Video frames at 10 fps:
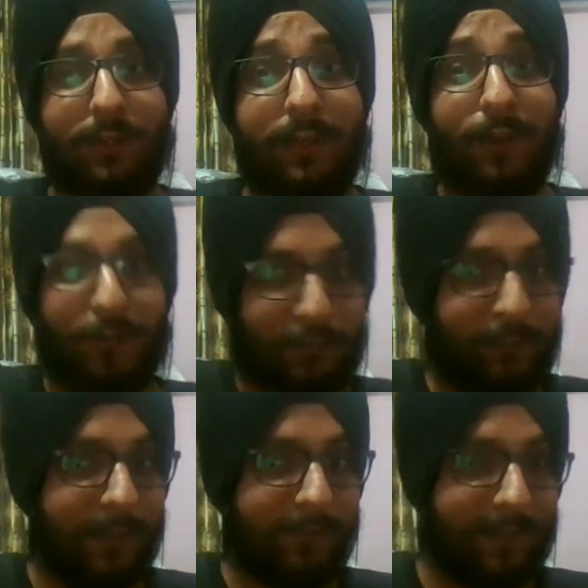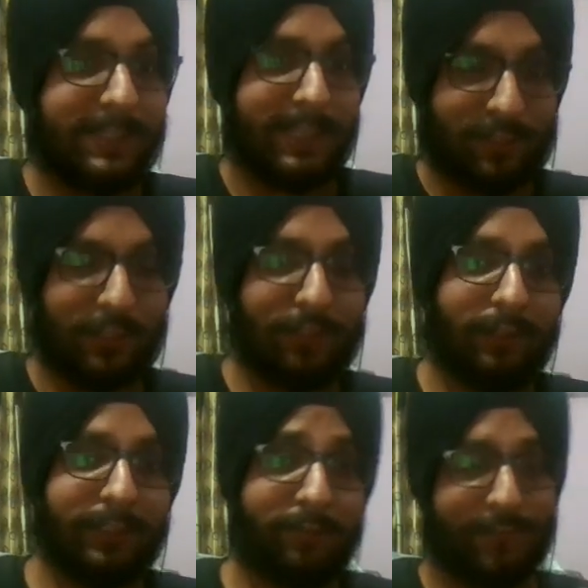a lot of my friends actually
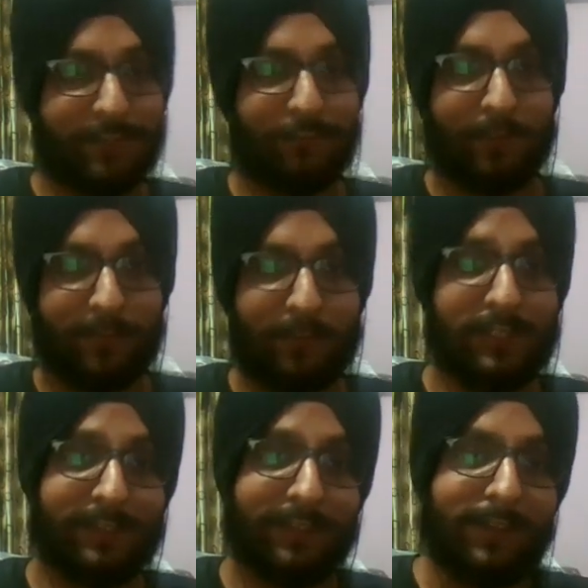got their first formal project